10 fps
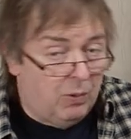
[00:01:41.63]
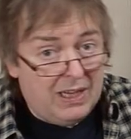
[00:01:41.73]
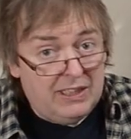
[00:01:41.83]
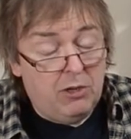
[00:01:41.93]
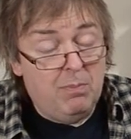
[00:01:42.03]

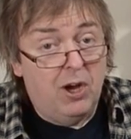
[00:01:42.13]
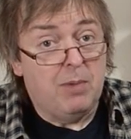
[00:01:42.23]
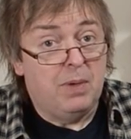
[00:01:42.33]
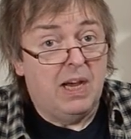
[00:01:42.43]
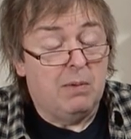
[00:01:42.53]
Well, you
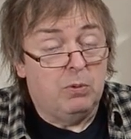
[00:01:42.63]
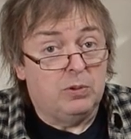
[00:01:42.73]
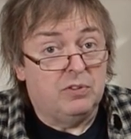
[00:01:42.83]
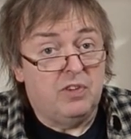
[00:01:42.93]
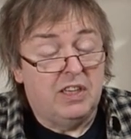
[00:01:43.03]
might be
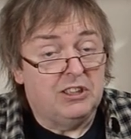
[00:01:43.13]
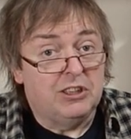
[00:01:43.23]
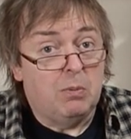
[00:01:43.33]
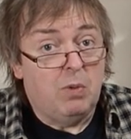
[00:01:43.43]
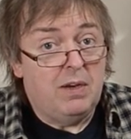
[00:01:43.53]
able to find
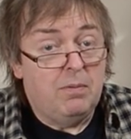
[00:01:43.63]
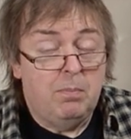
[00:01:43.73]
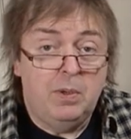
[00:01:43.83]
someone,